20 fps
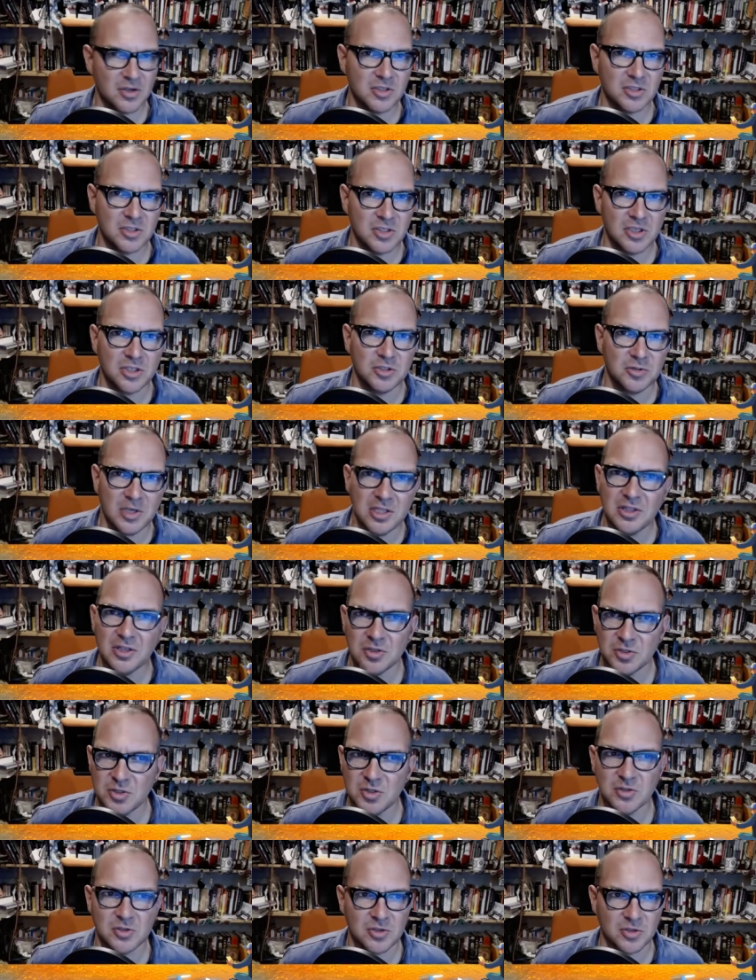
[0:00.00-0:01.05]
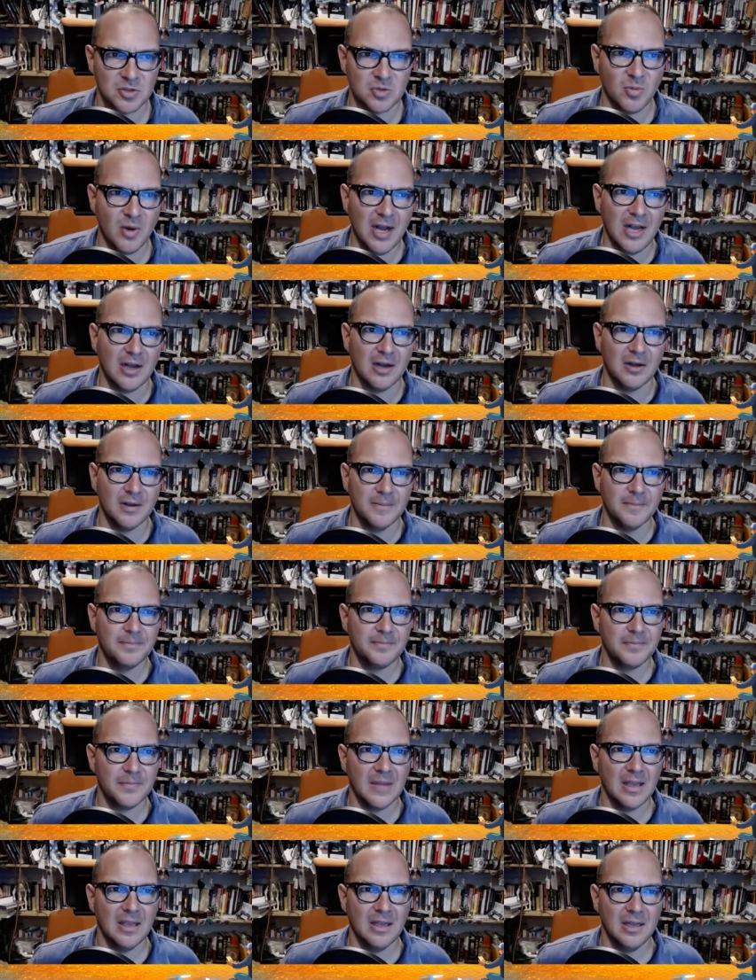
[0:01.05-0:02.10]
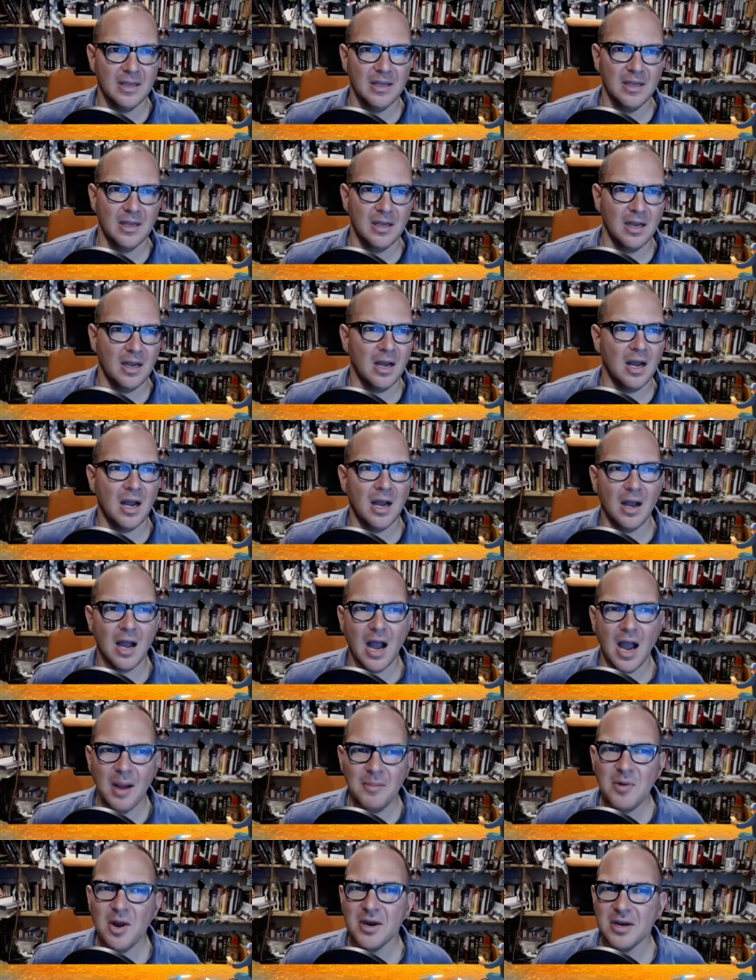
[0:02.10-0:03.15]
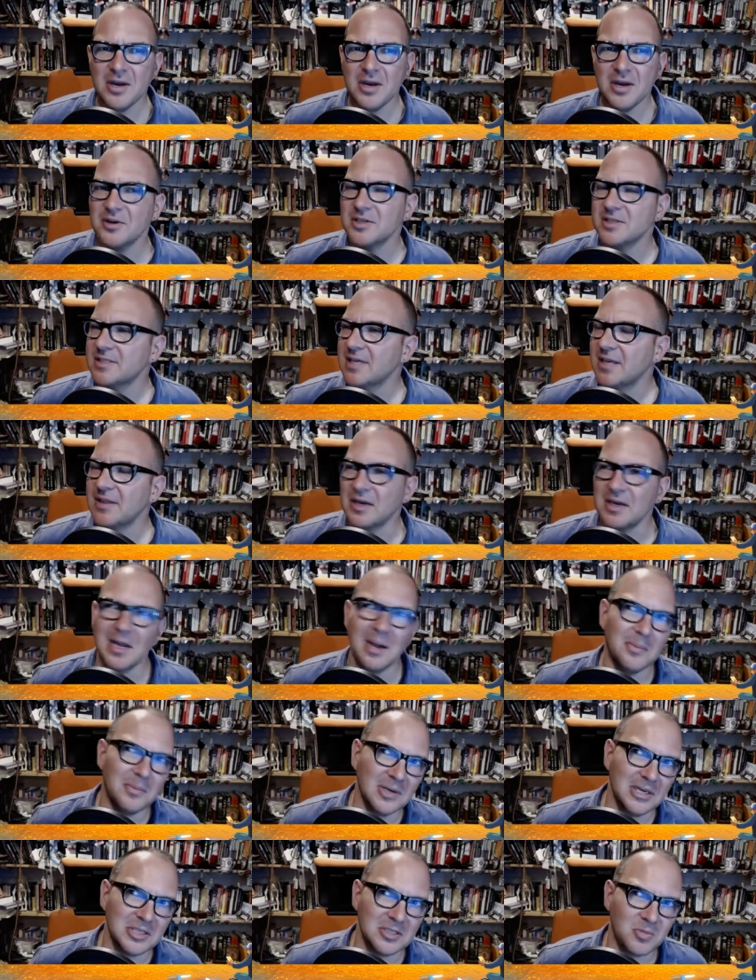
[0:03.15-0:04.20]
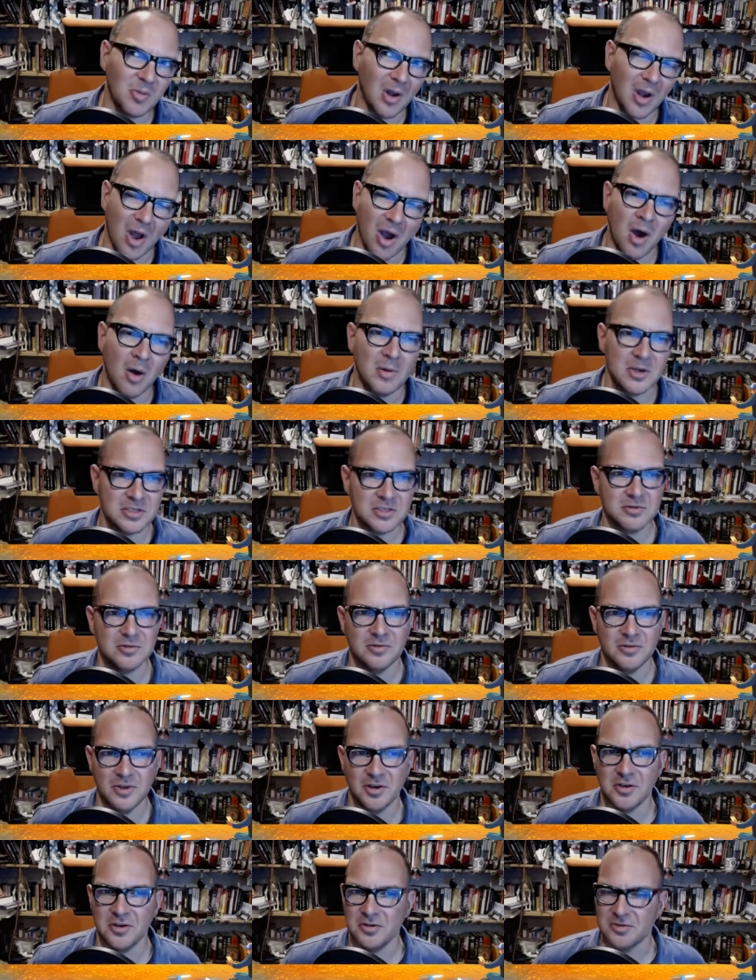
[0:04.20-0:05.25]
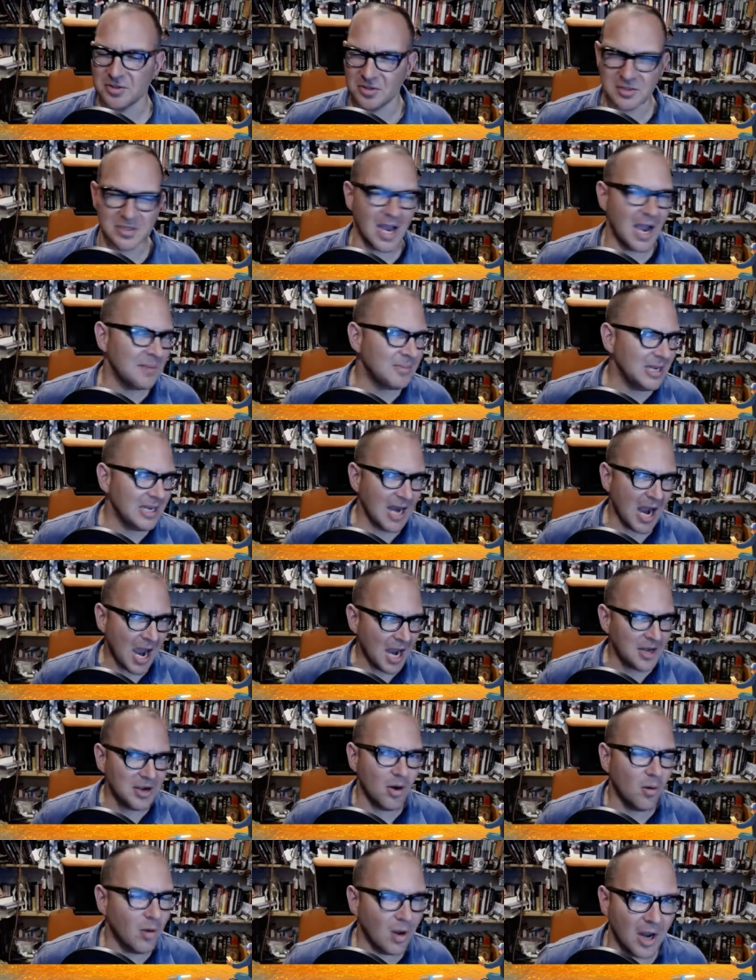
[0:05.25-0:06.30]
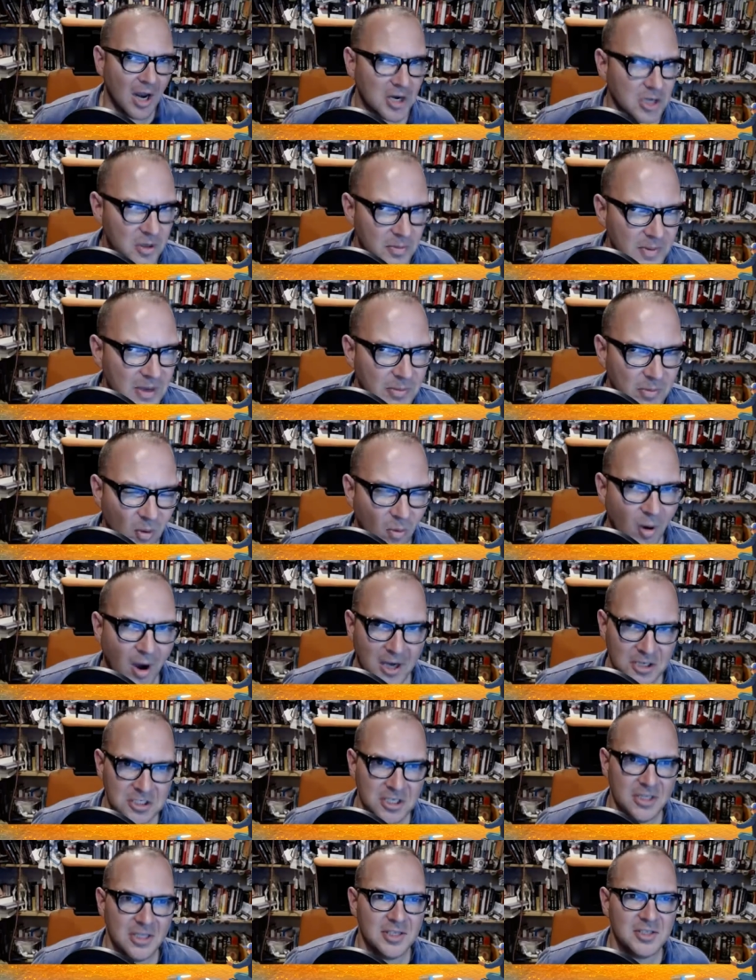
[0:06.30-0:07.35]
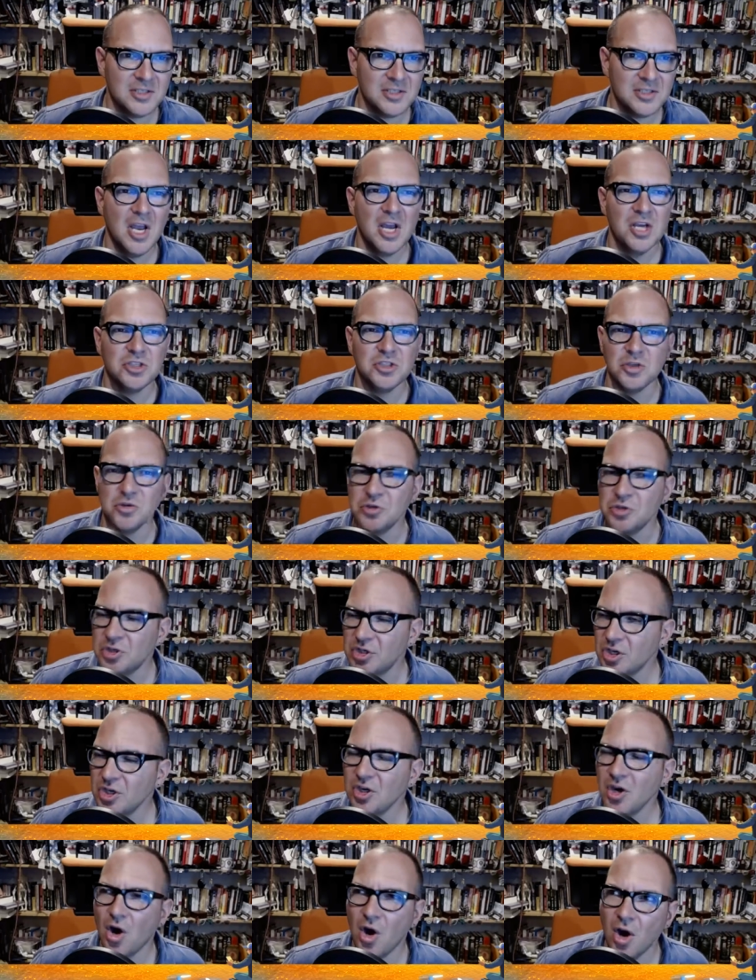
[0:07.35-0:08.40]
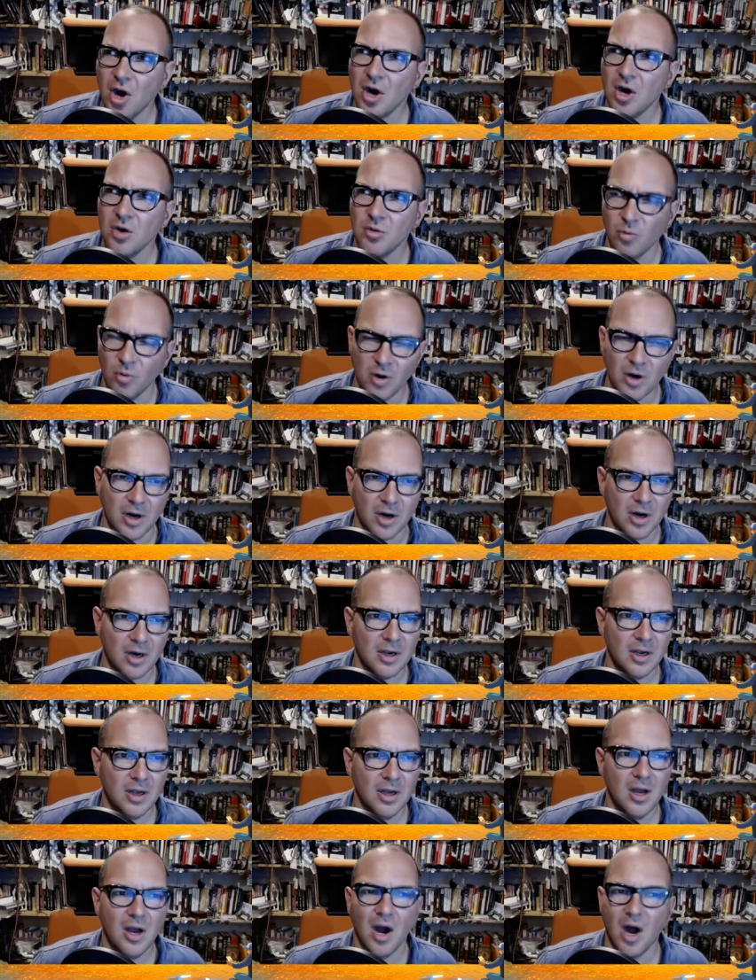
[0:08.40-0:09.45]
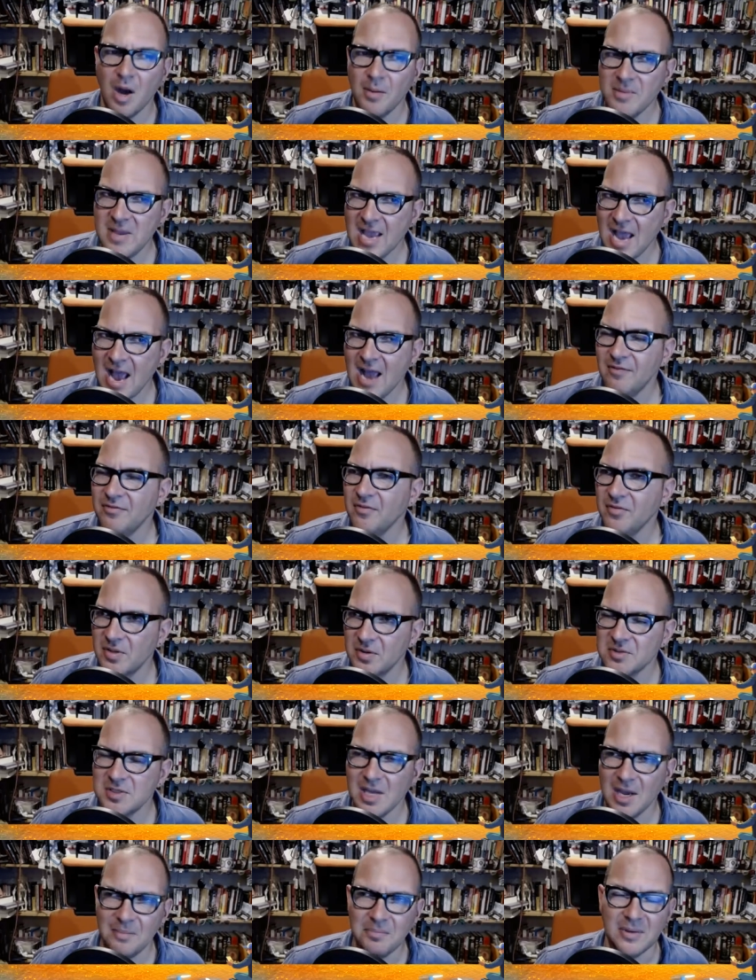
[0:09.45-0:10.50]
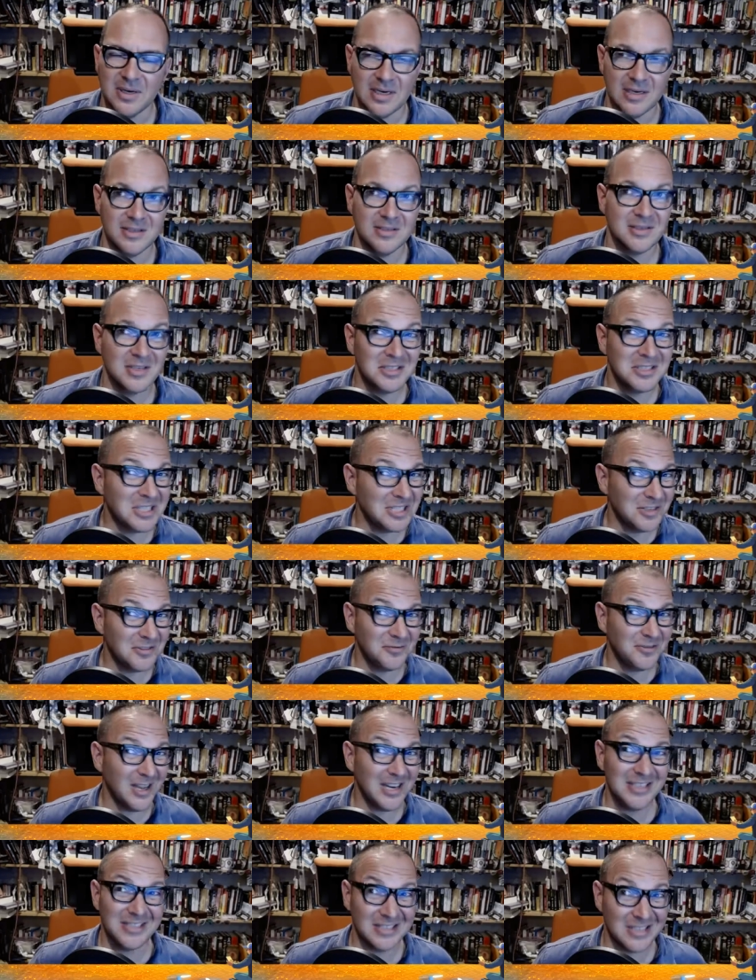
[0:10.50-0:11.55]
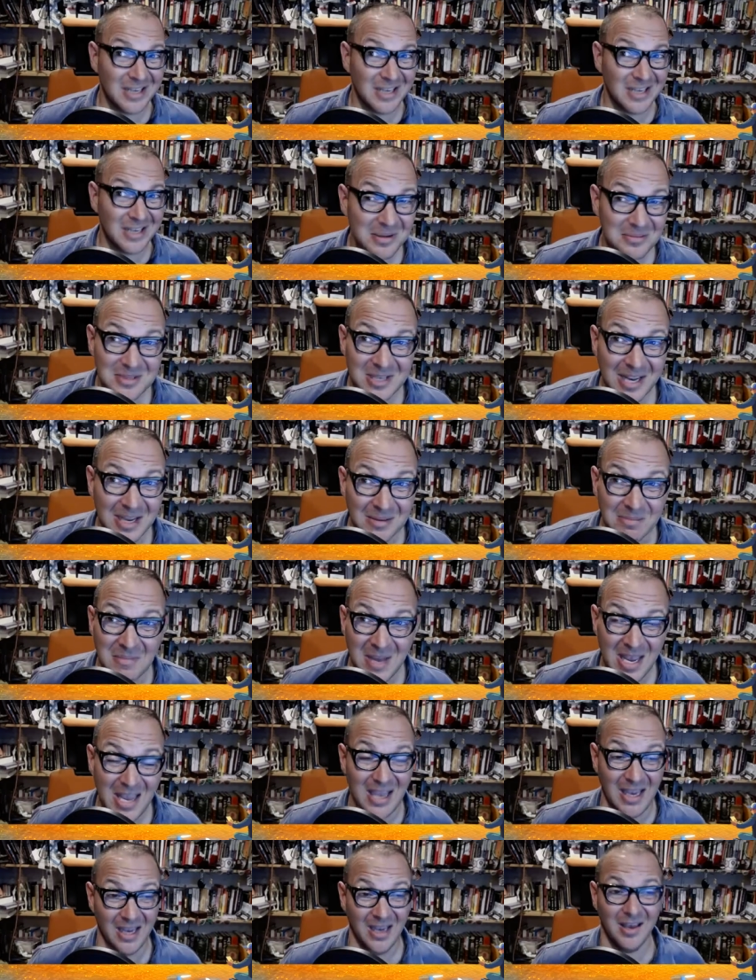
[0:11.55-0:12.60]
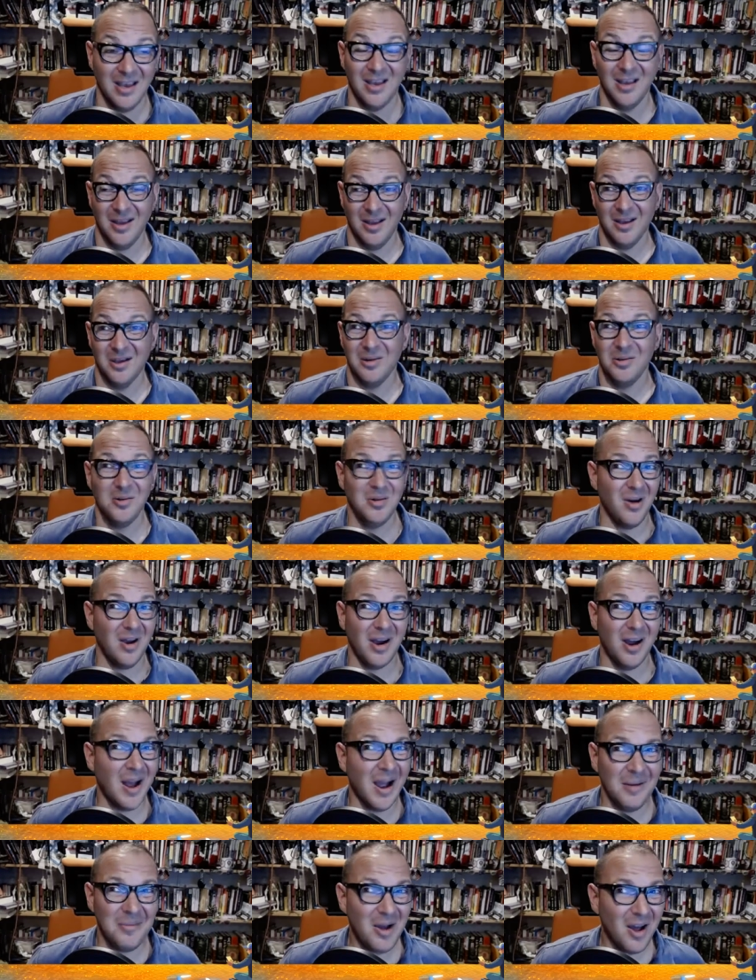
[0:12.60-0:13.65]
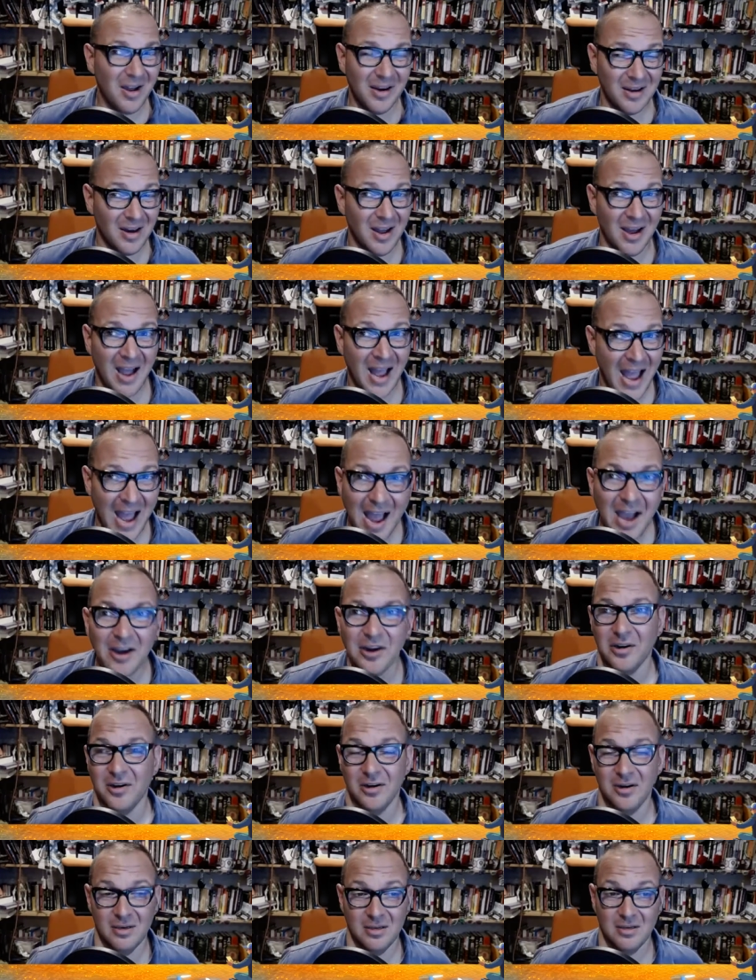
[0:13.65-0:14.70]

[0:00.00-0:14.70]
to treat those users well. I'm not here to say that companies will always screw their users. I mean, I know a lot of you people watching this do good hard work on behalf of those companies to defend dum-dums like me. I'm not a hacker.